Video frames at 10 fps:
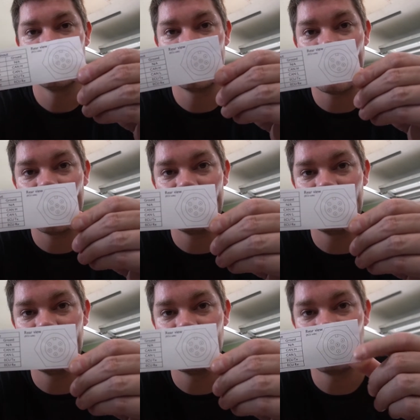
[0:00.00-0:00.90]
guide
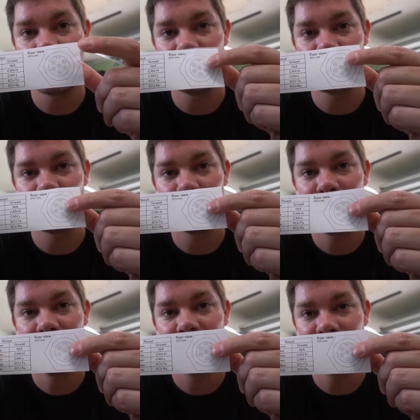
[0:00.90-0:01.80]
here and all these different
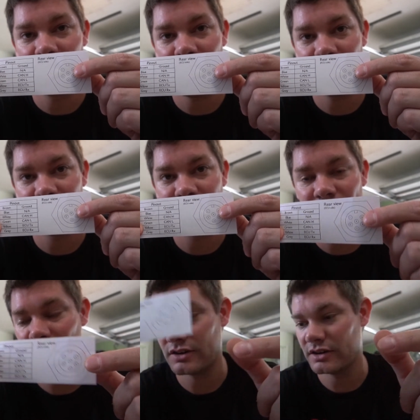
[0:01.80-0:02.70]
pins that I have to
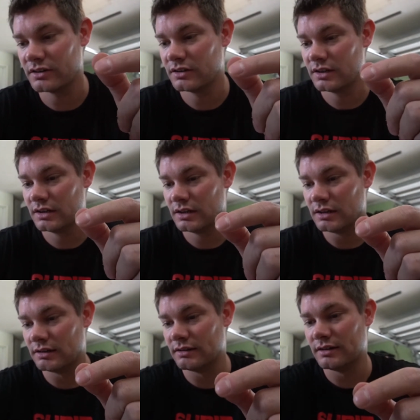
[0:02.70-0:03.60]
solder.
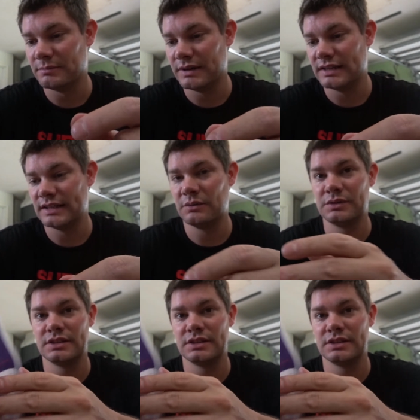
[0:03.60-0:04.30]
Um, and then with